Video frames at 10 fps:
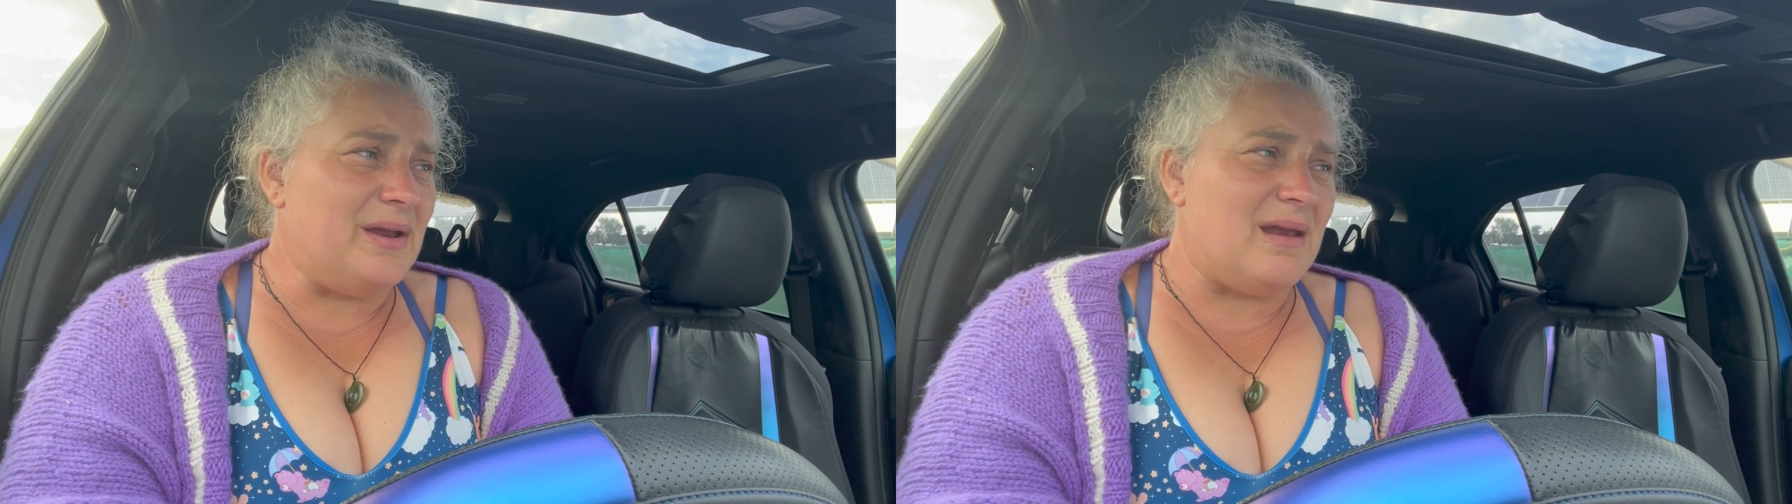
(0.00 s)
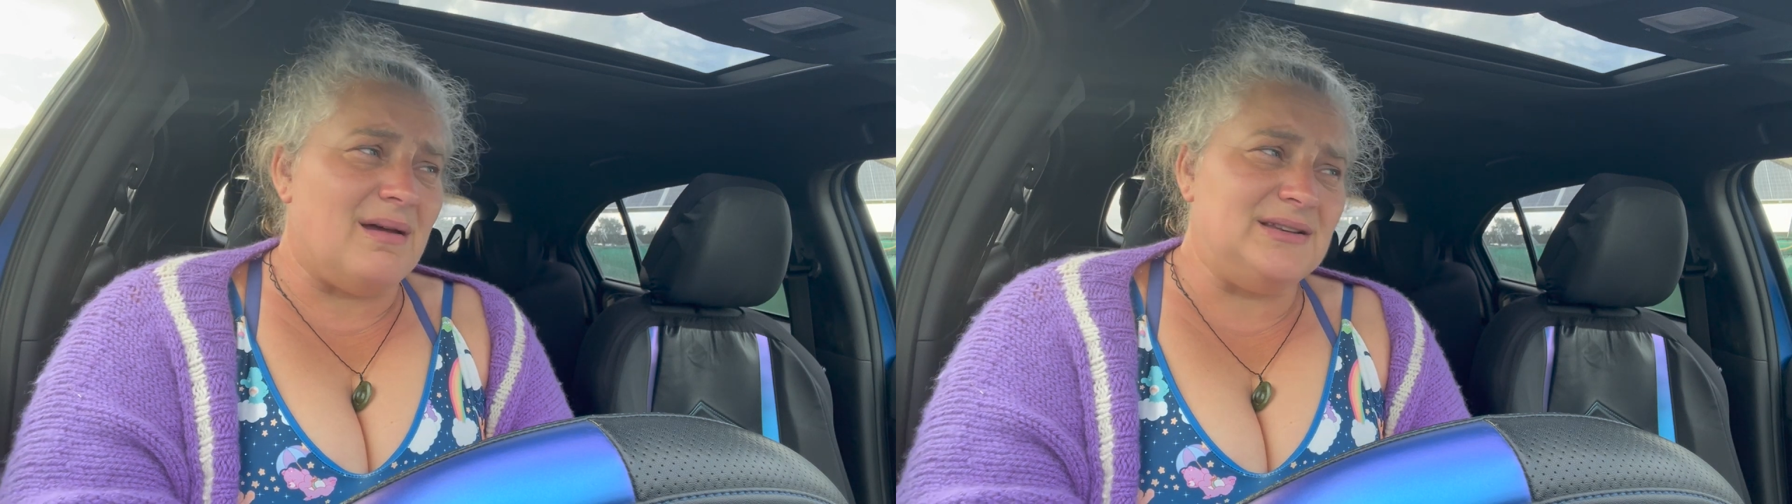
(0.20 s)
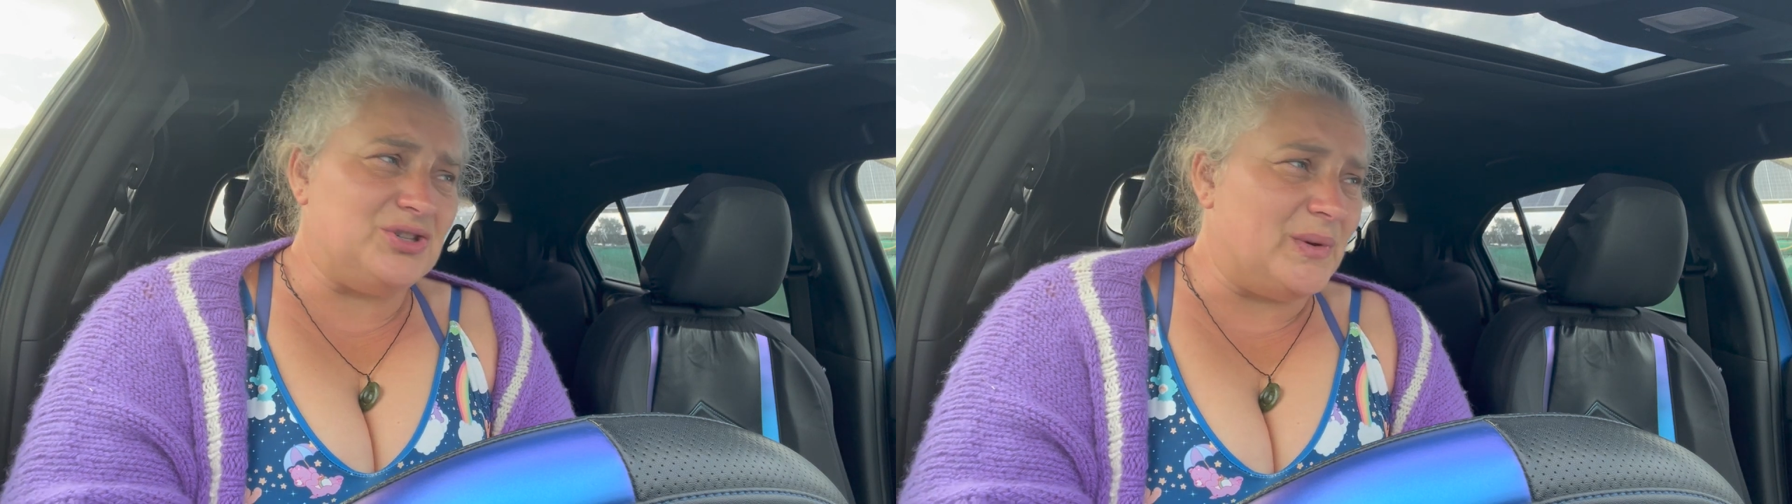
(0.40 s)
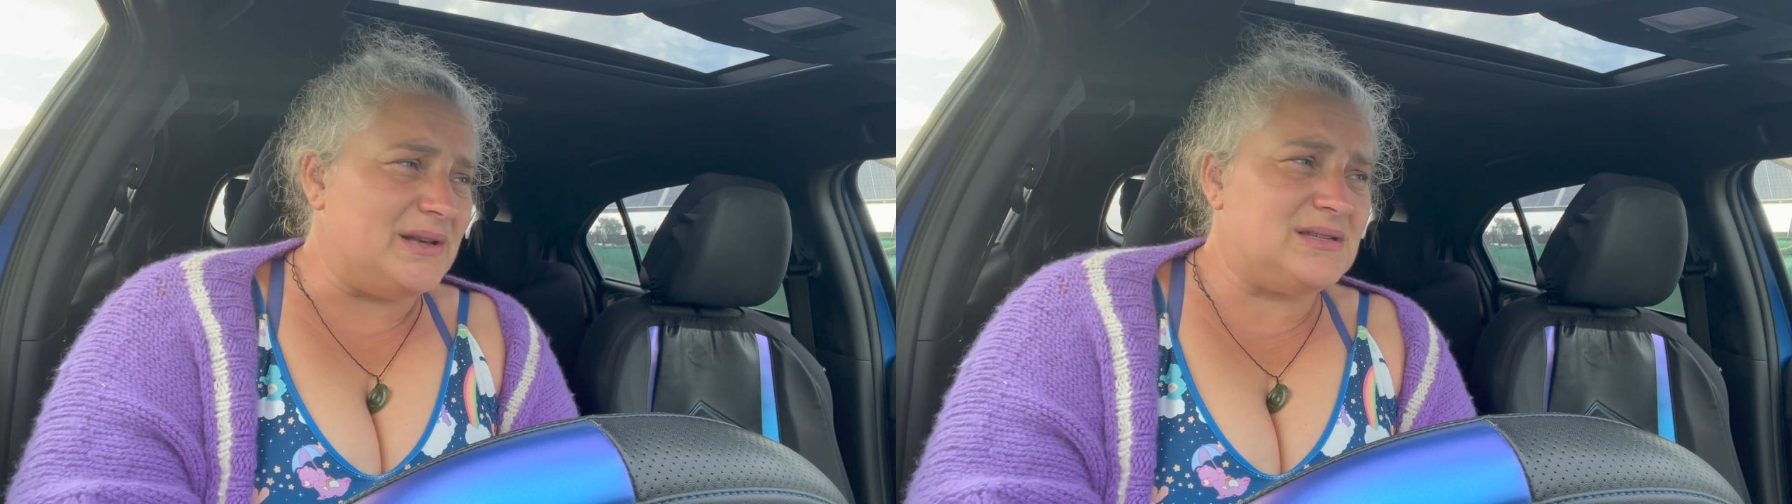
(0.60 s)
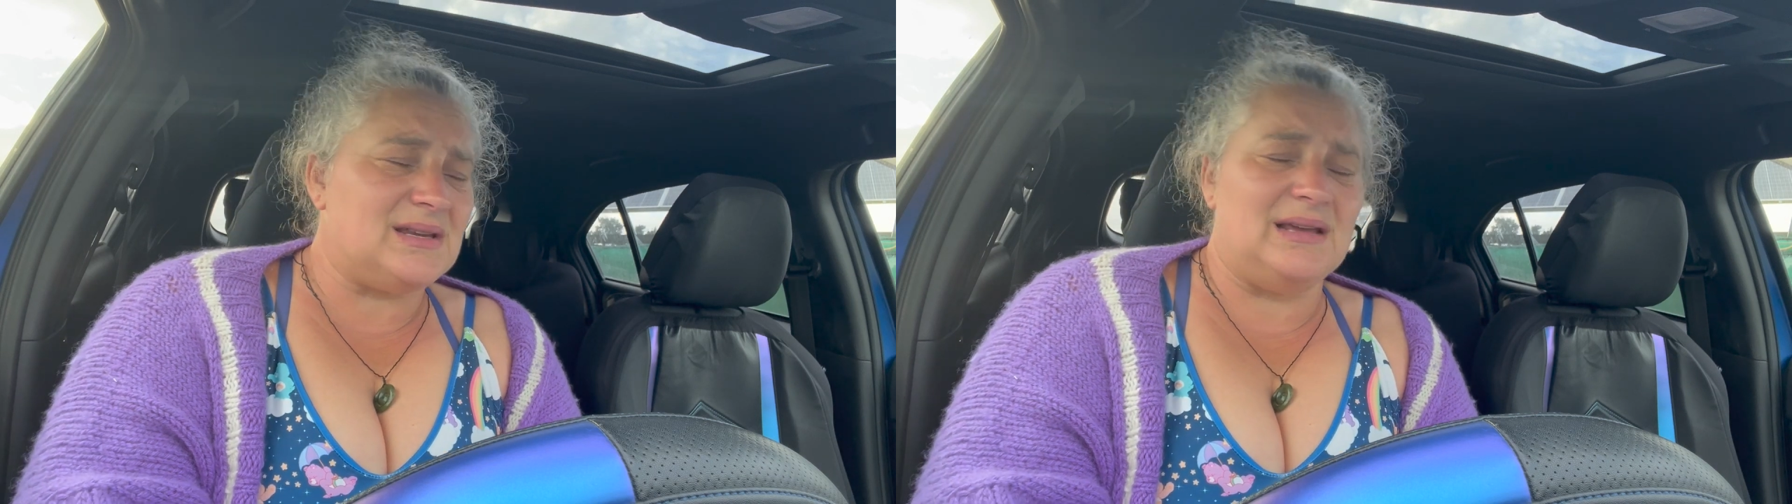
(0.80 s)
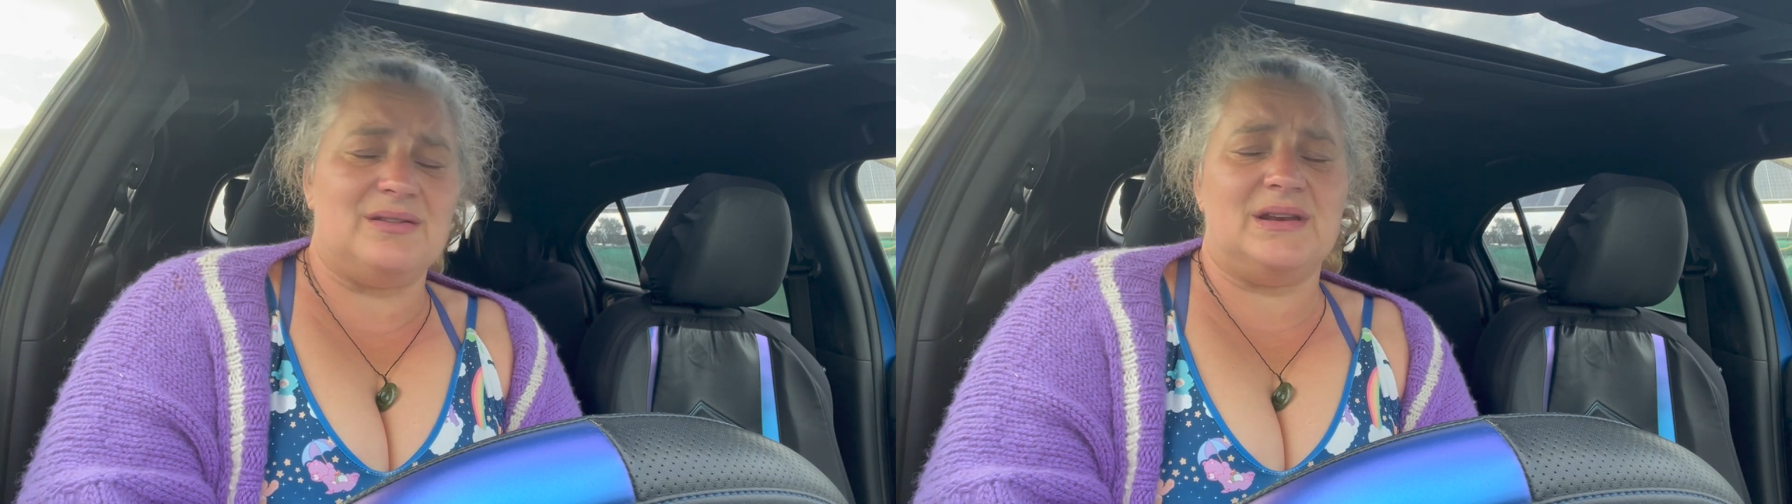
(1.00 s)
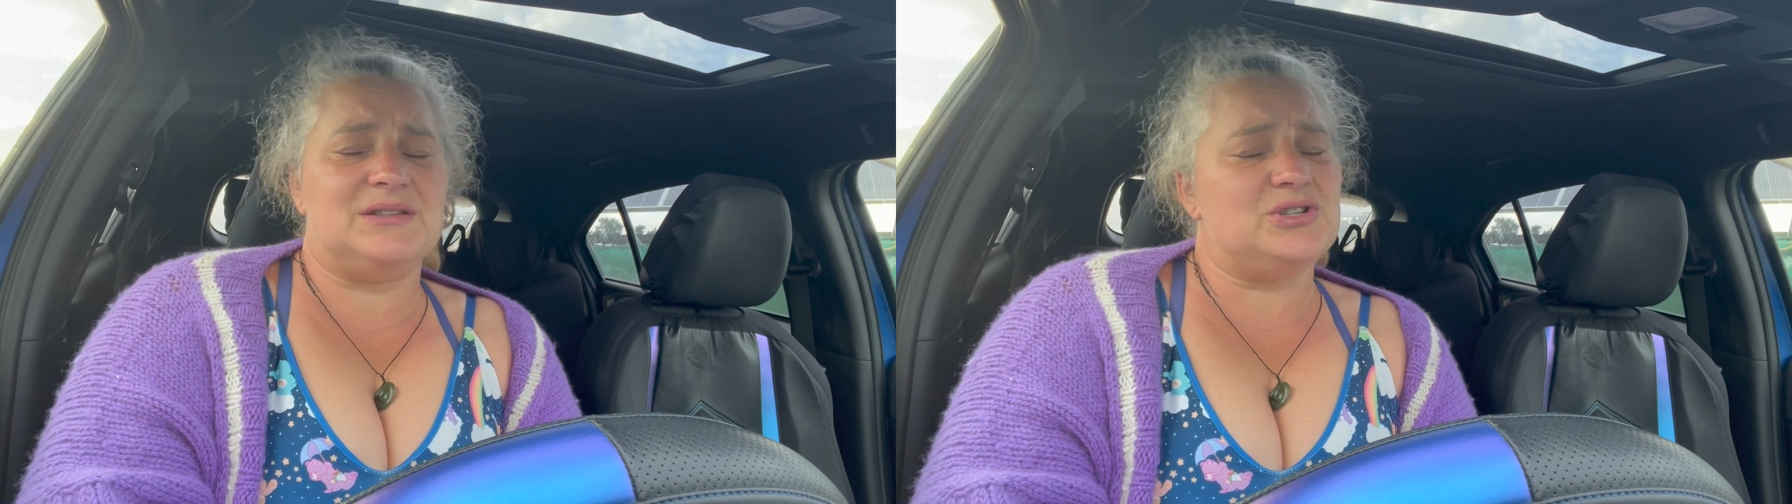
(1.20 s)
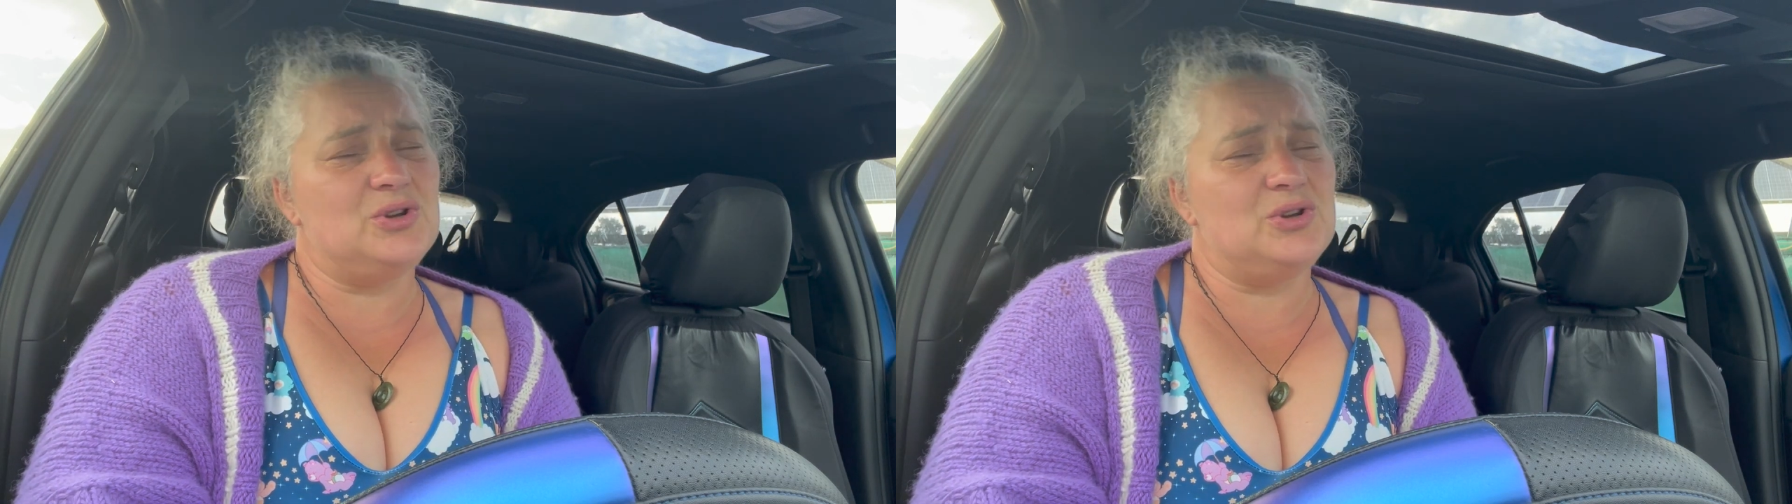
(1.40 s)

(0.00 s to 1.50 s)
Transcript: and I do understand that it's